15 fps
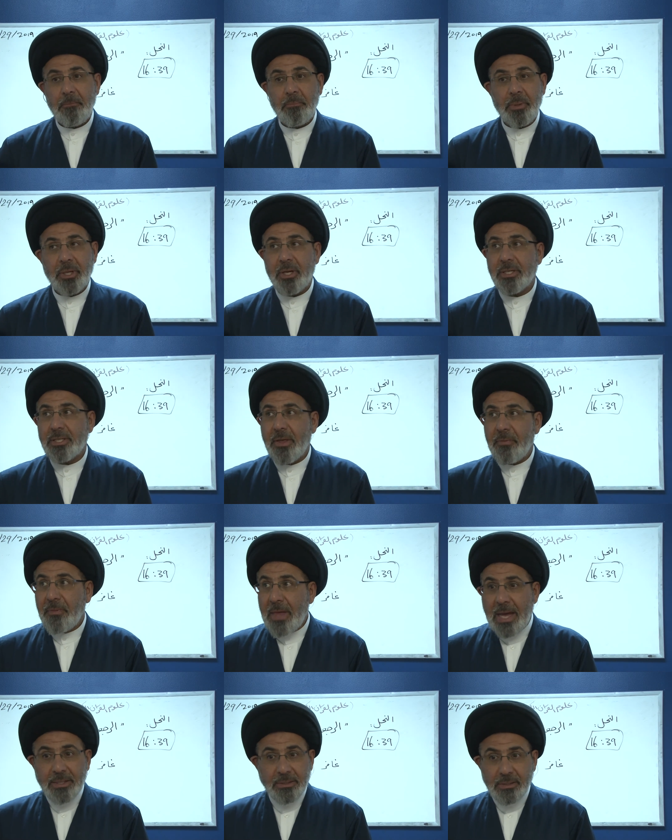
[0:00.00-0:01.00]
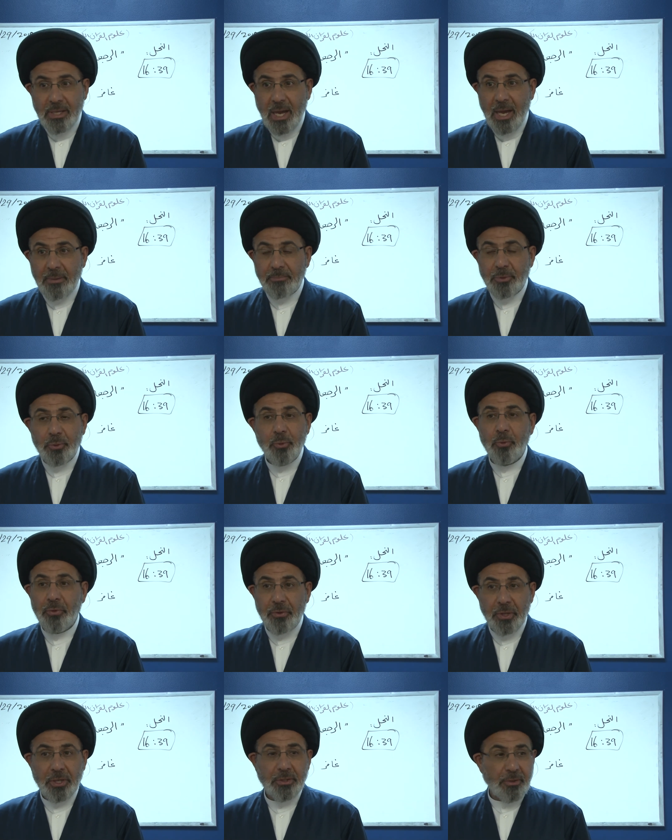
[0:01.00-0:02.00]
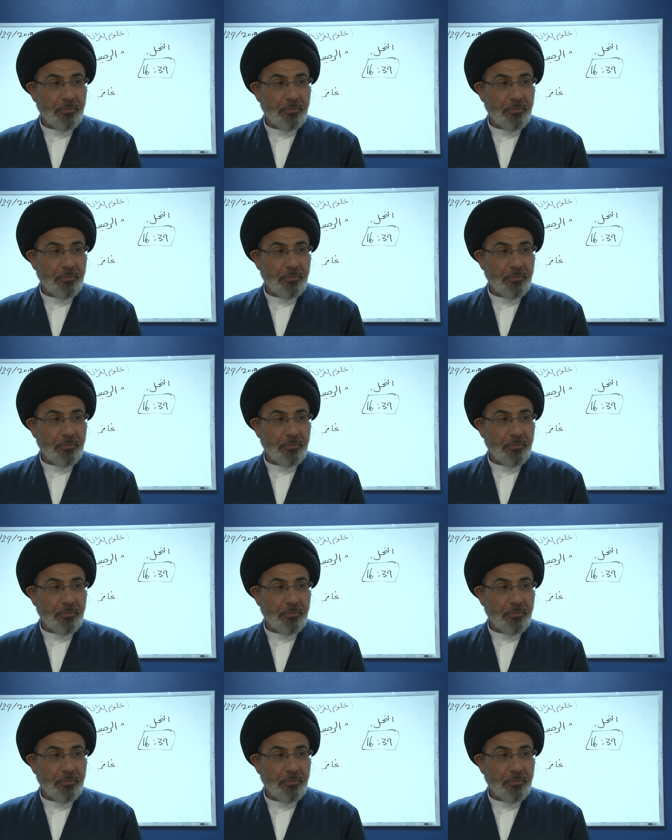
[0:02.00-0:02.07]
because at that time, 2/3